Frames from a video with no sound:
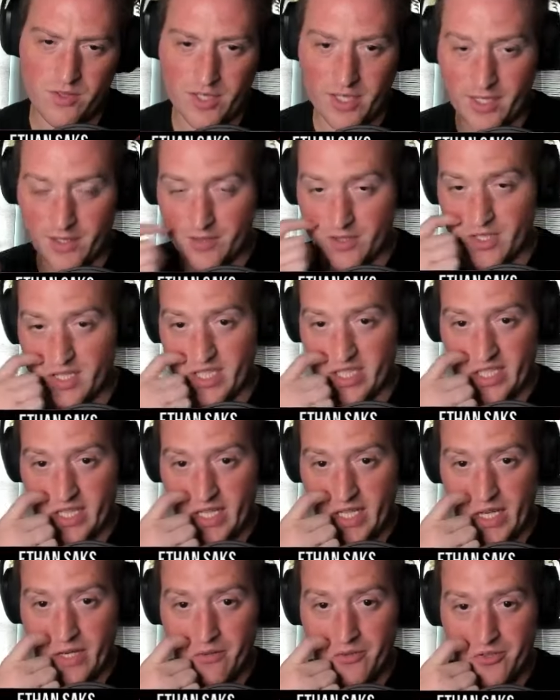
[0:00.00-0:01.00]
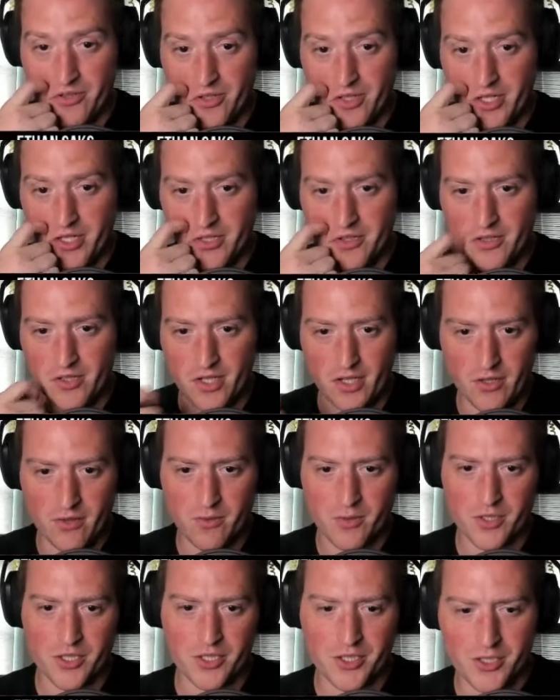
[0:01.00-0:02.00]
I guess could get countered here. No,
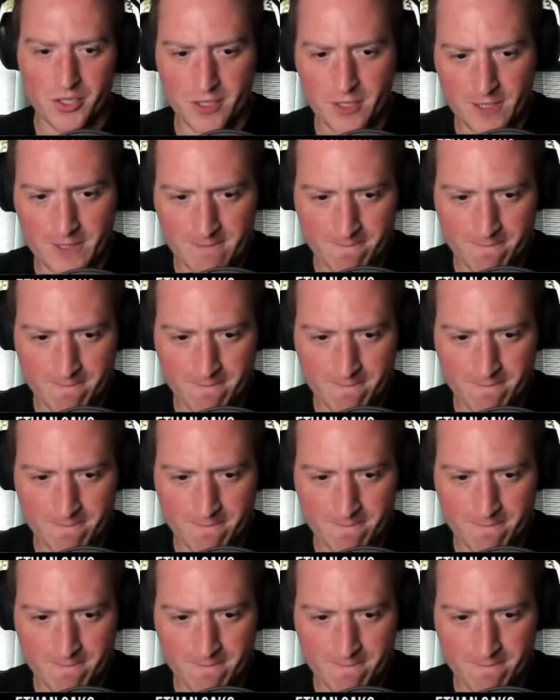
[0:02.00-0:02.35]
we're good.